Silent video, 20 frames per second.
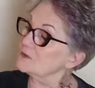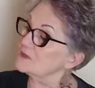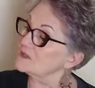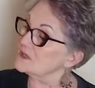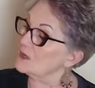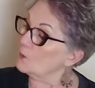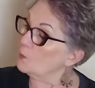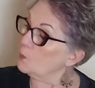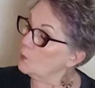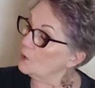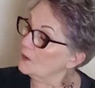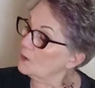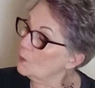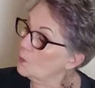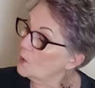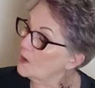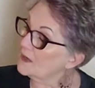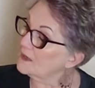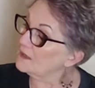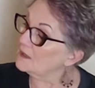so he's got one
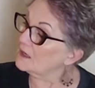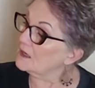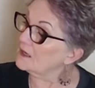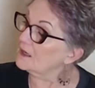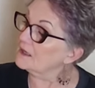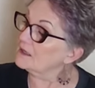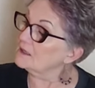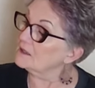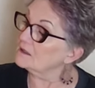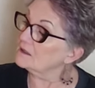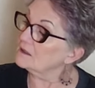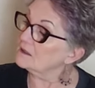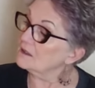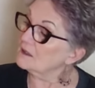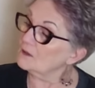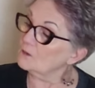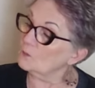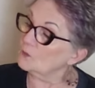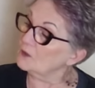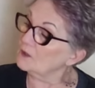white eye
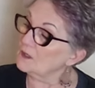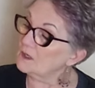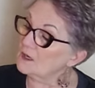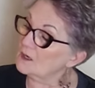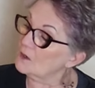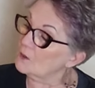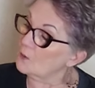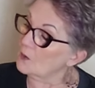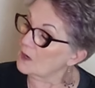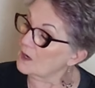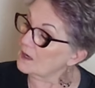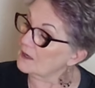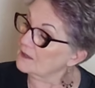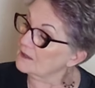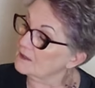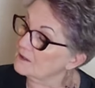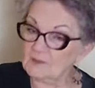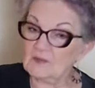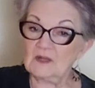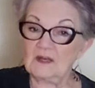and one no eye.
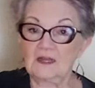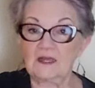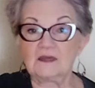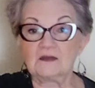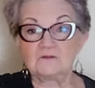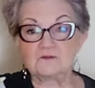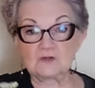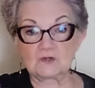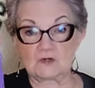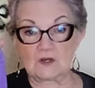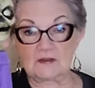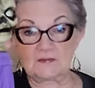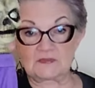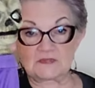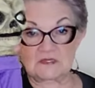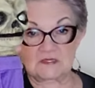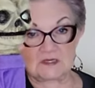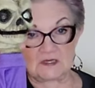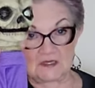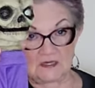I'm going to have
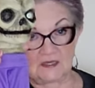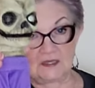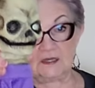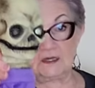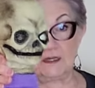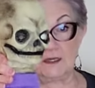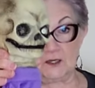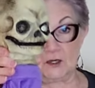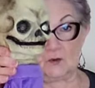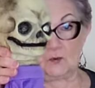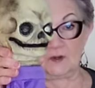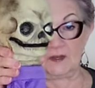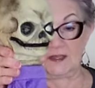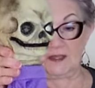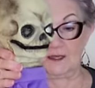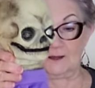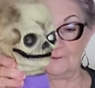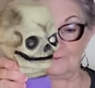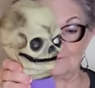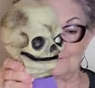dreams tonight. I know I
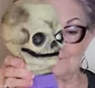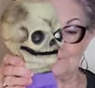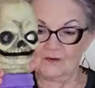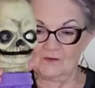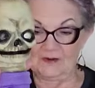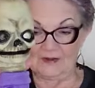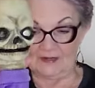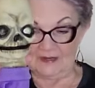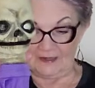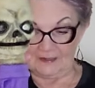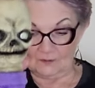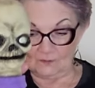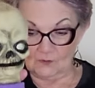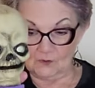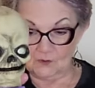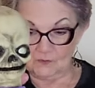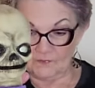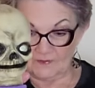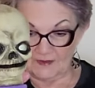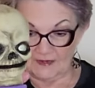am. All right, I don't
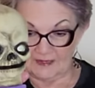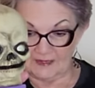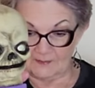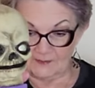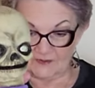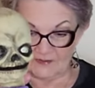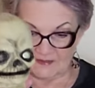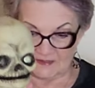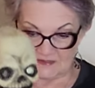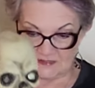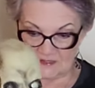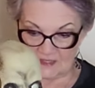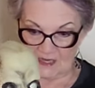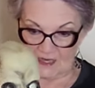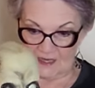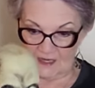know the name of this